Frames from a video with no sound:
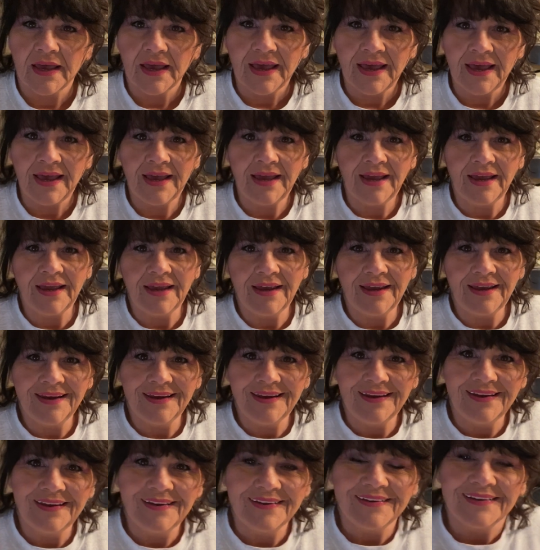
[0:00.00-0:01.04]

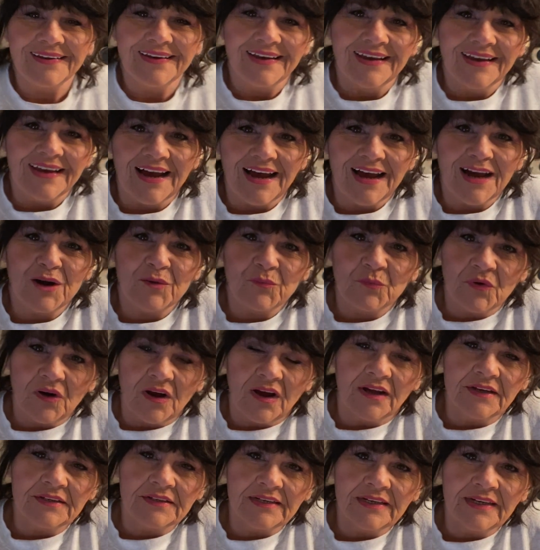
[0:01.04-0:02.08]
Hey, I'm
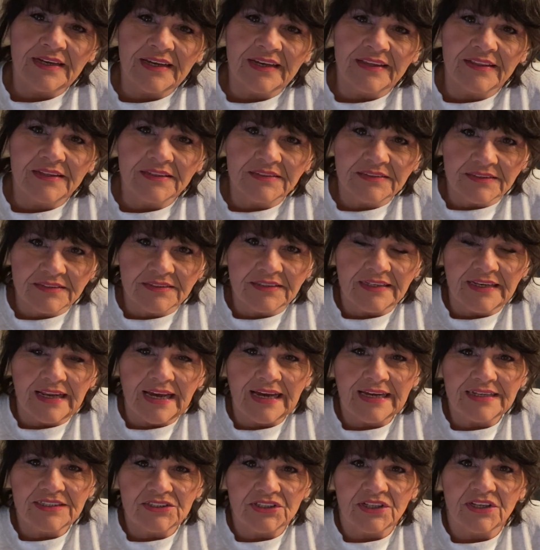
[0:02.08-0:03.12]
Rhonda, and this is A
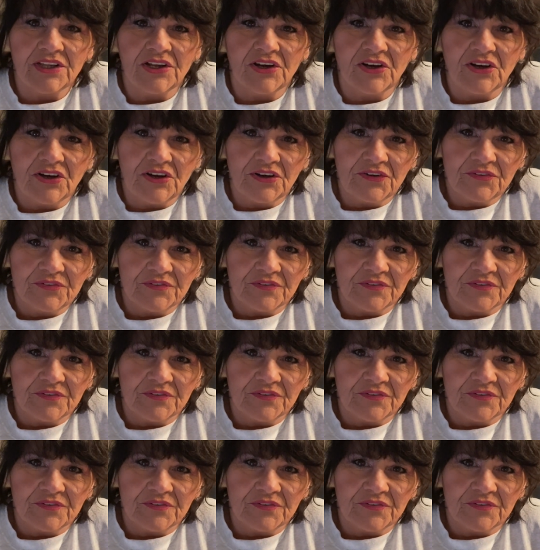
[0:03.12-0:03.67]
Dash of Love.